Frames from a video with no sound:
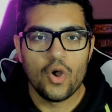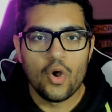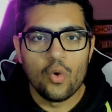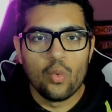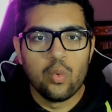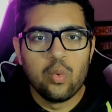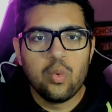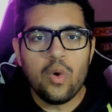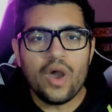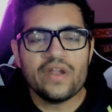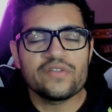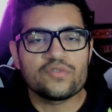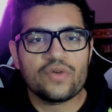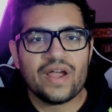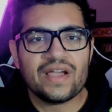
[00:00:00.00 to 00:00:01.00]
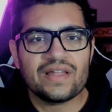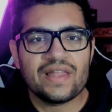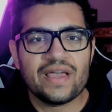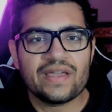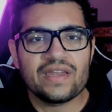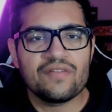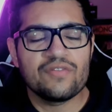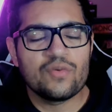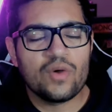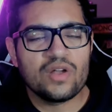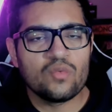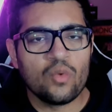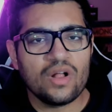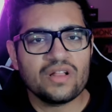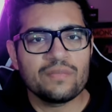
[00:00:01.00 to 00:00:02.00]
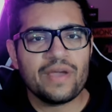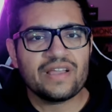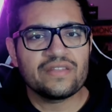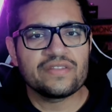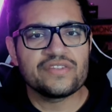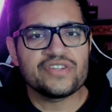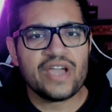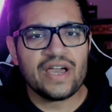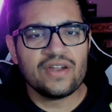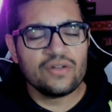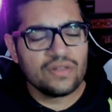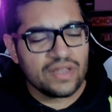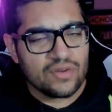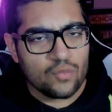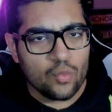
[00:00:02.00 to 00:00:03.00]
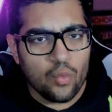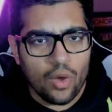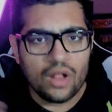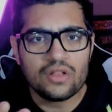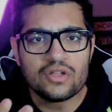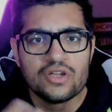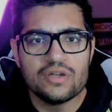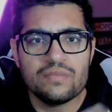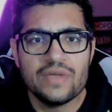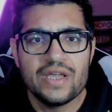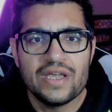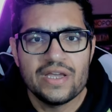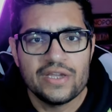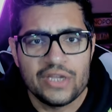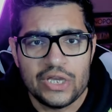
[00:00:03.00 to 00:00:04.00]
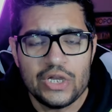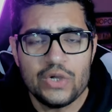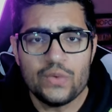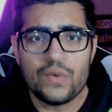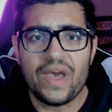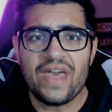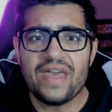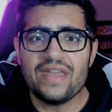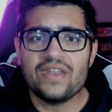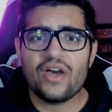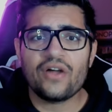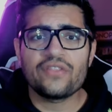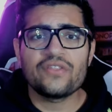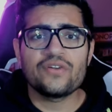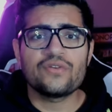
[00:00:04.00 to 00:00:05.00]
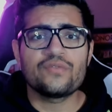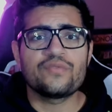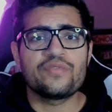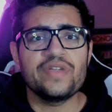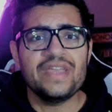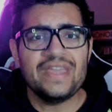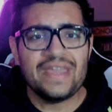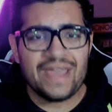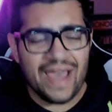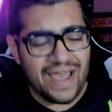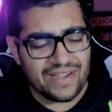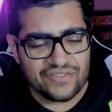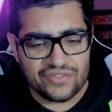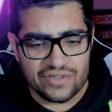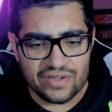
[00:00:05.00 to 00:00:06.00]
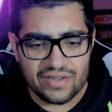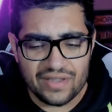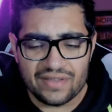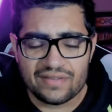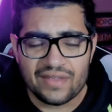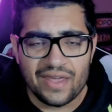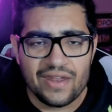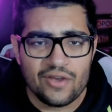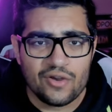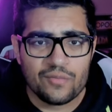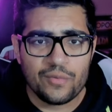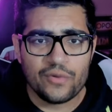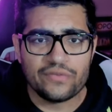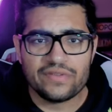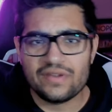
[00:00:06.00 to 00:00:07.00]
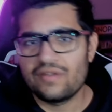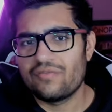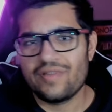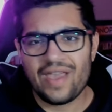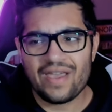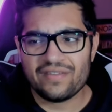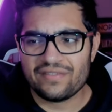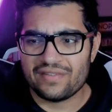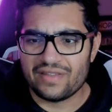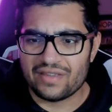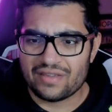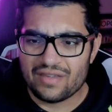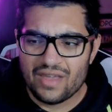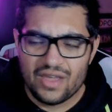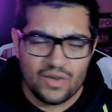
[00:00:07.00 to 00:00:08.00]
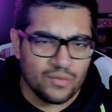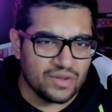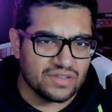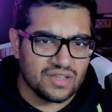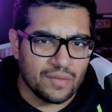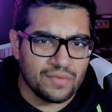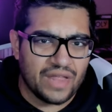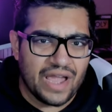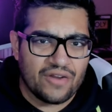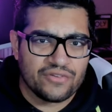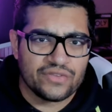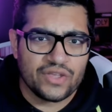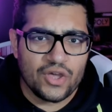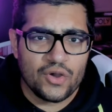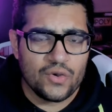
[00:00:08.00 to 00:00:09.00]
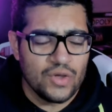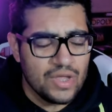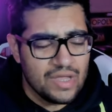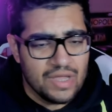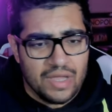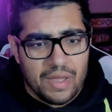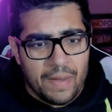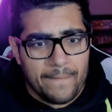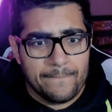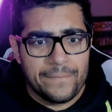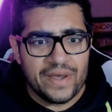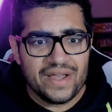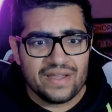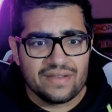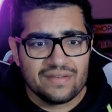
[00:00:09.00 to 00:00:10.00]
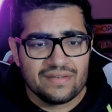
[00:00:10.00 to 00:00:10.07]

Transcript: What is crackalackin', everyone? Welcome back to the channel and welcome to another reaction. Yes, I know I posted a reaction like what, a couple hours ago, but